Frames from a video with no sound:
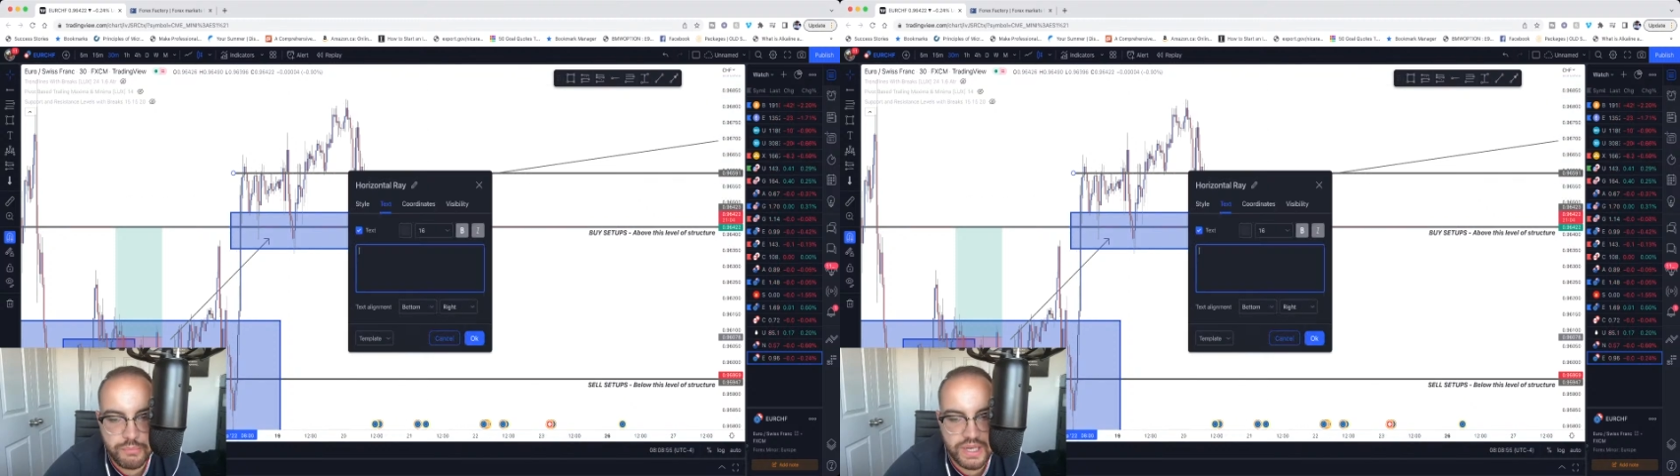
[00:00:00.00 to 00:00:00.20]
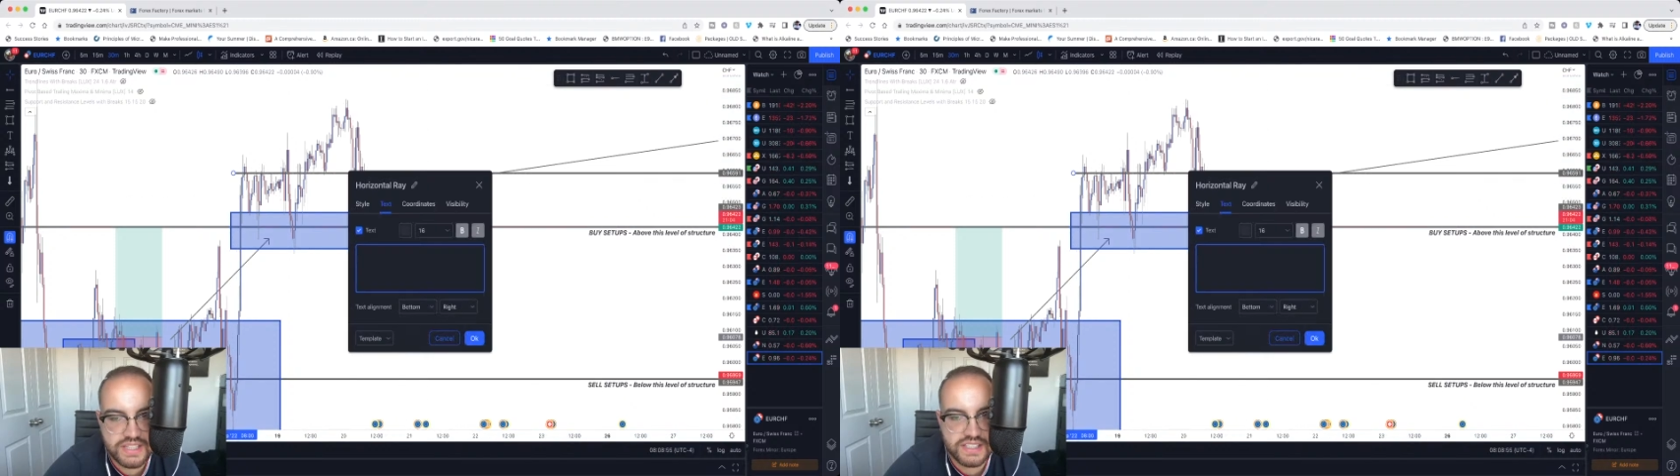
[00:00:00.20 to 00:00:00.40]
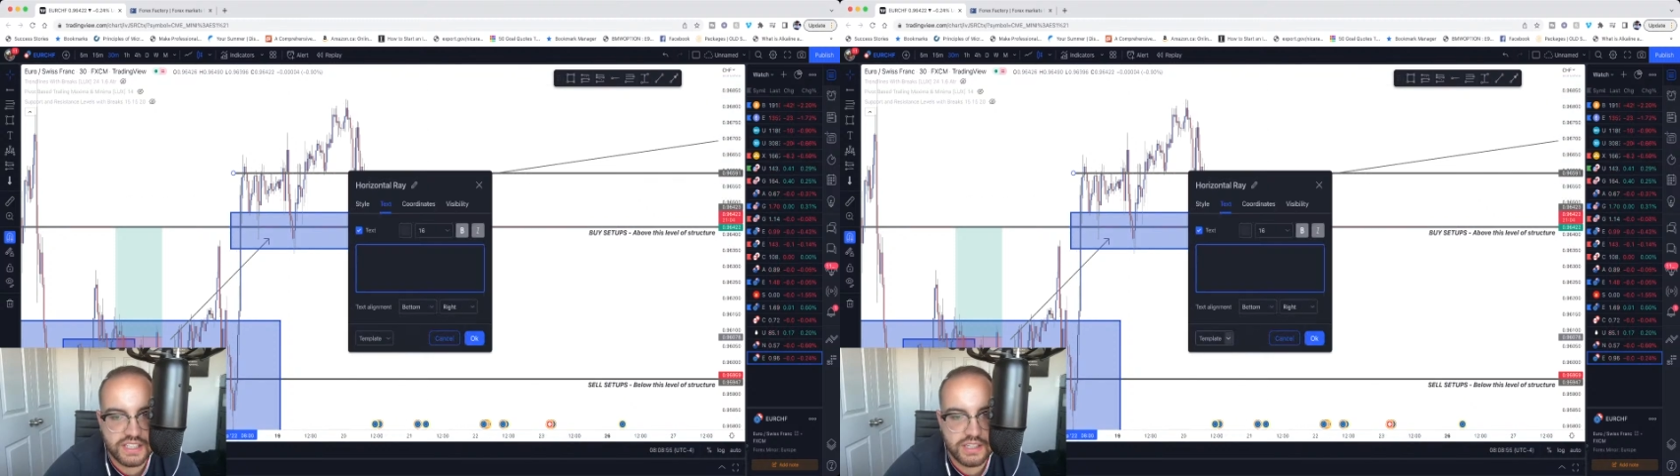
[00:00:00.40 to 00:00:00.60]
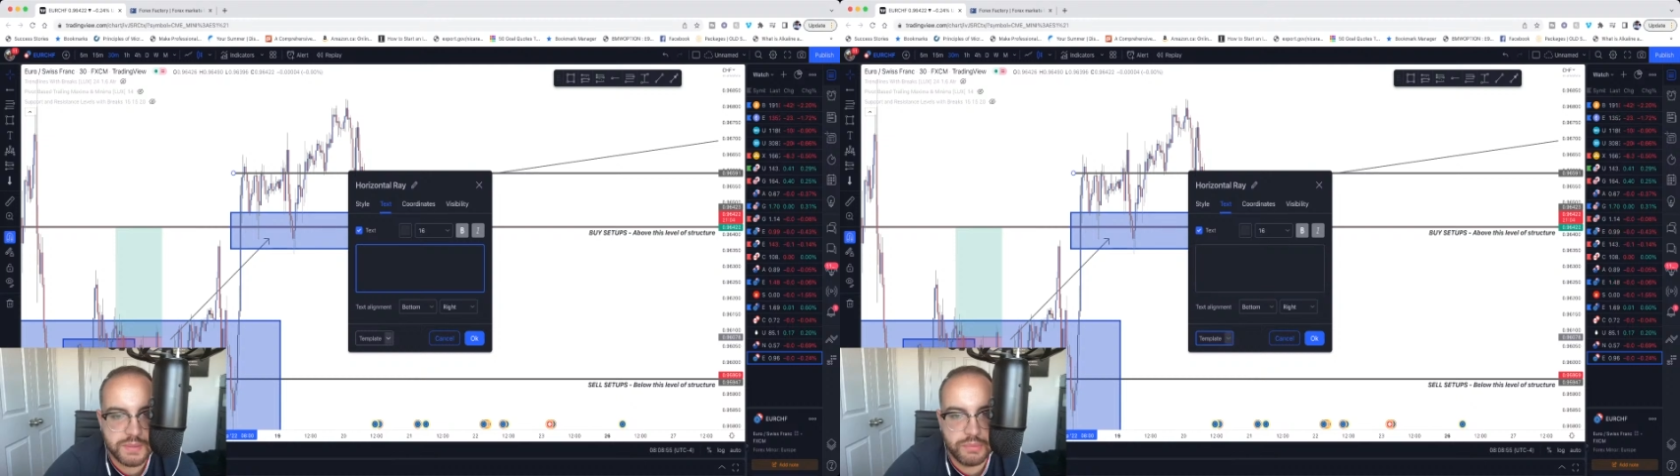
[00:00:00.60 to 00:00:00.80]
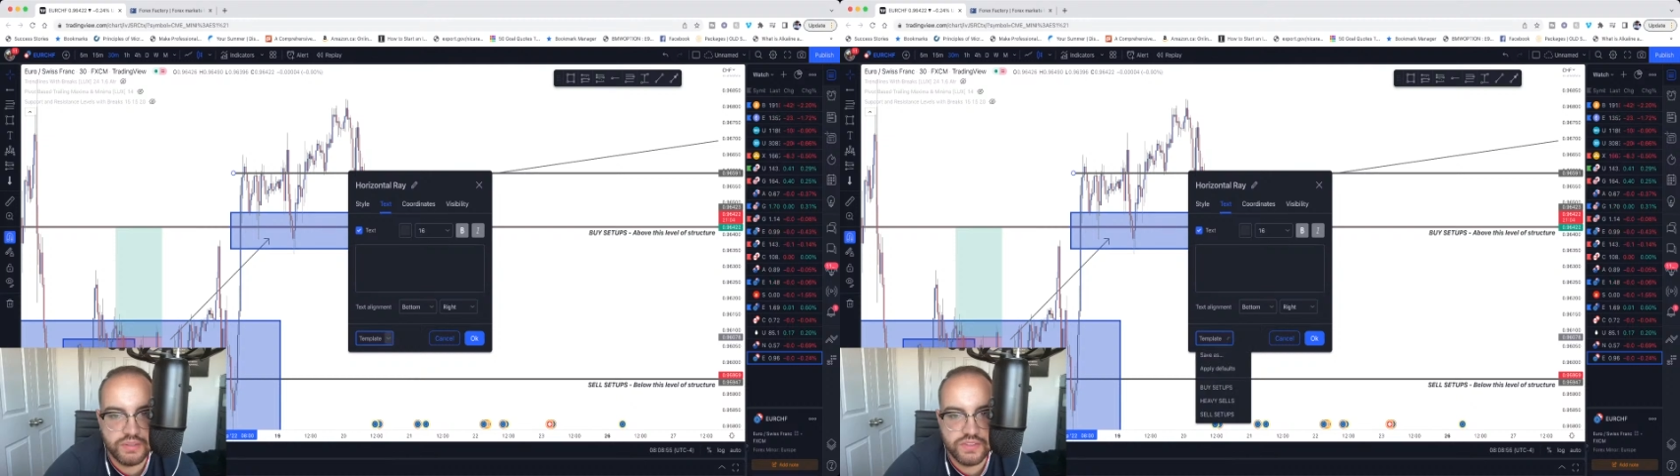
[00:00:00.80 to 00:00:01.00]
setups
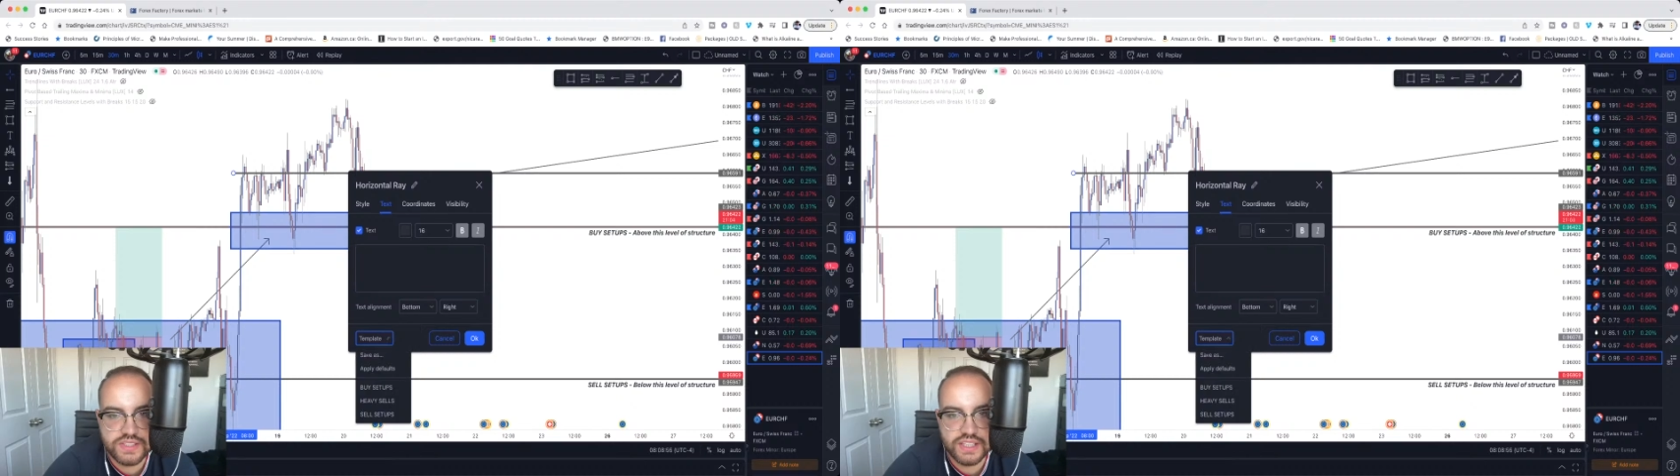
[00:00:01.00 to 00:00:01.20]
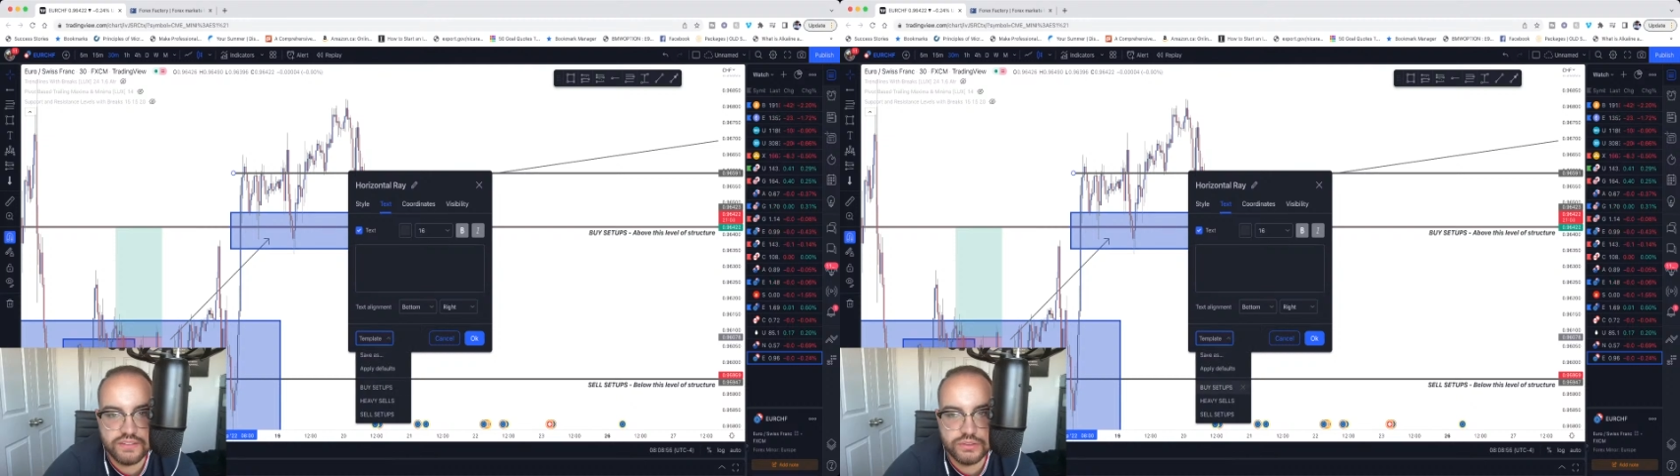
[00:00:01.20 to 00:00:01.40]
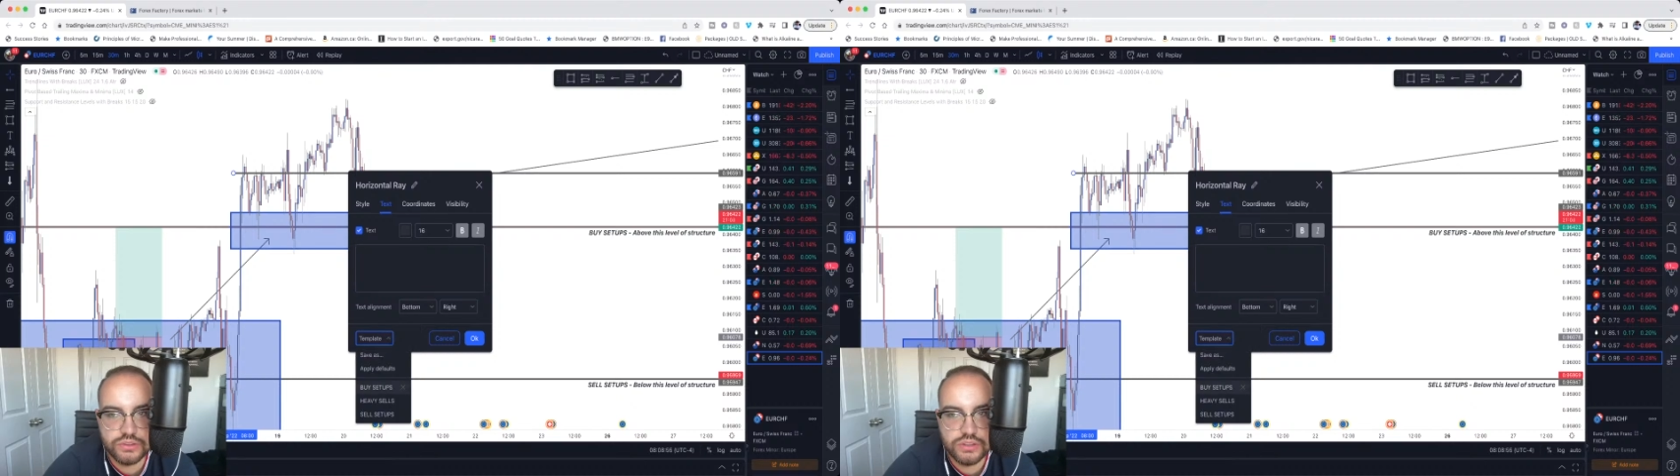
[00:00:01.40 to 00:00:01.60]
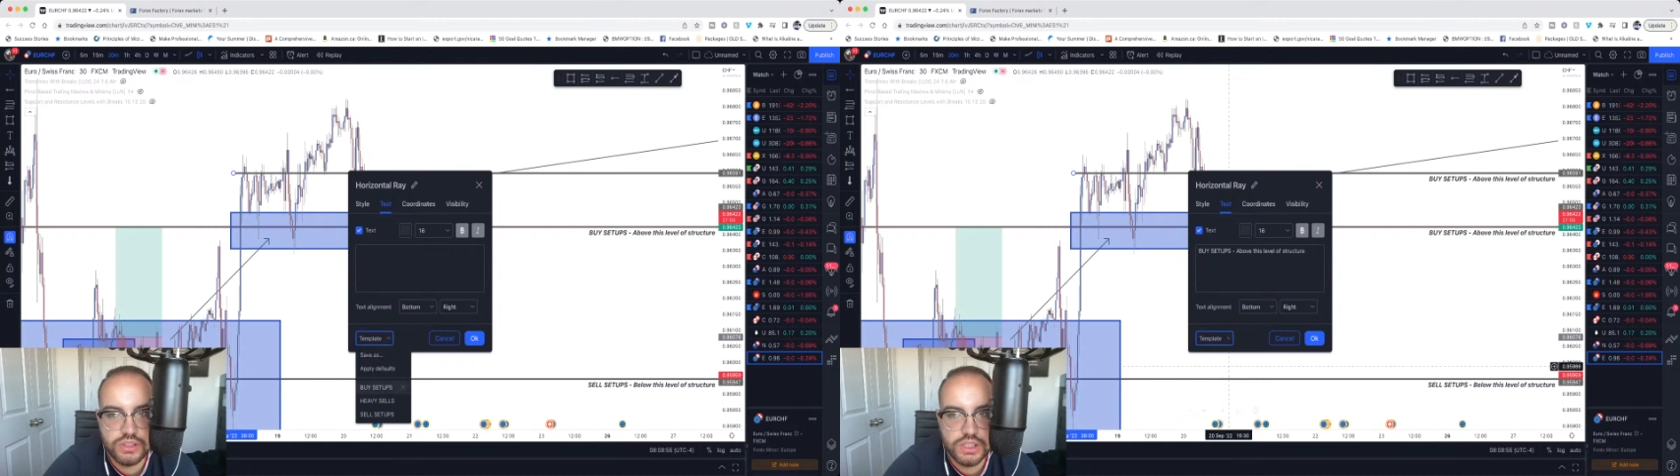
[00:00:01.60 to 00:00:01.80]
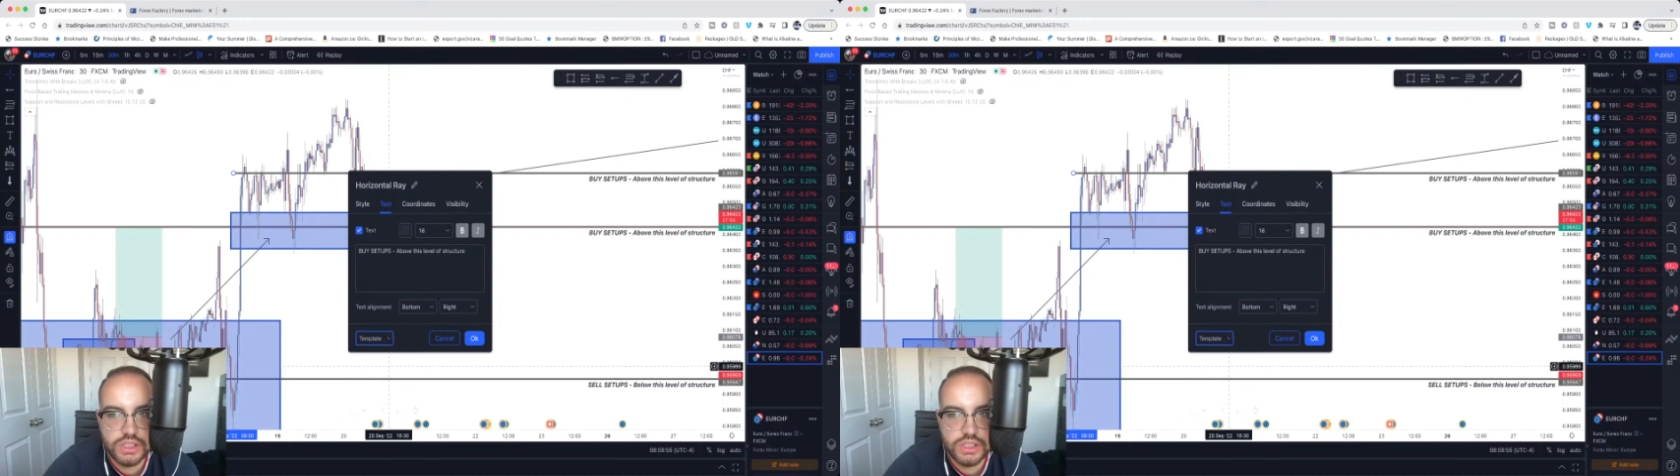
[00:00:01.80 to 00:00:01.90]
above this level.